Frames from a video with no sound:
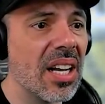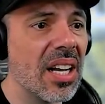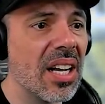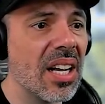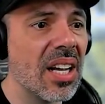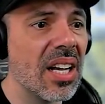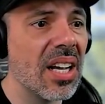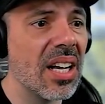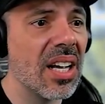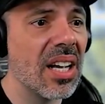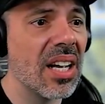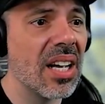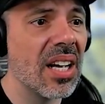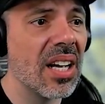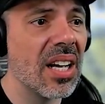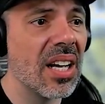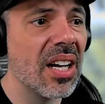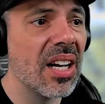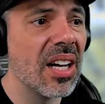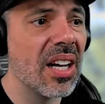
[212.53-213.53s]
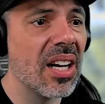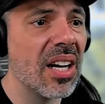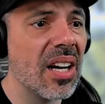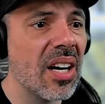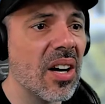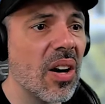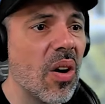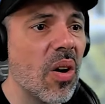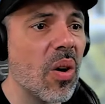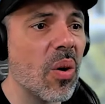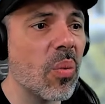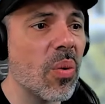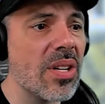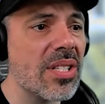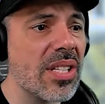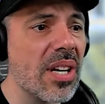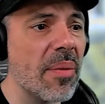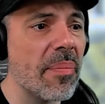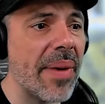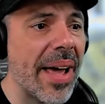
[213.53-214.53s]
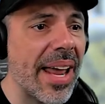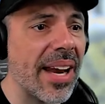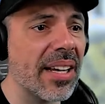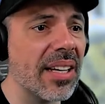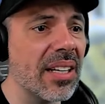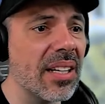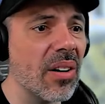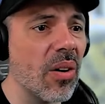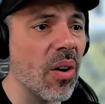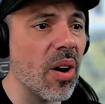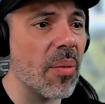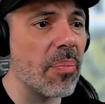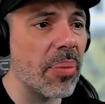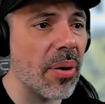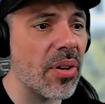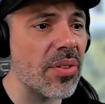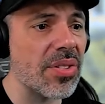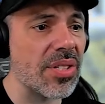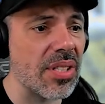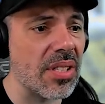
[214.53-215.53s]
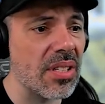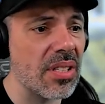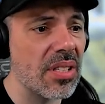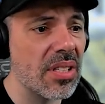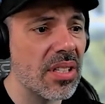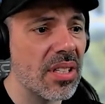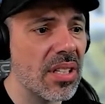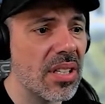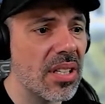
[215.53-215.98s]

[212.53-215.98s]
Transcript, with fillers: but no one came to see me. Or was it a mannequin they or a didn't person? Hear me.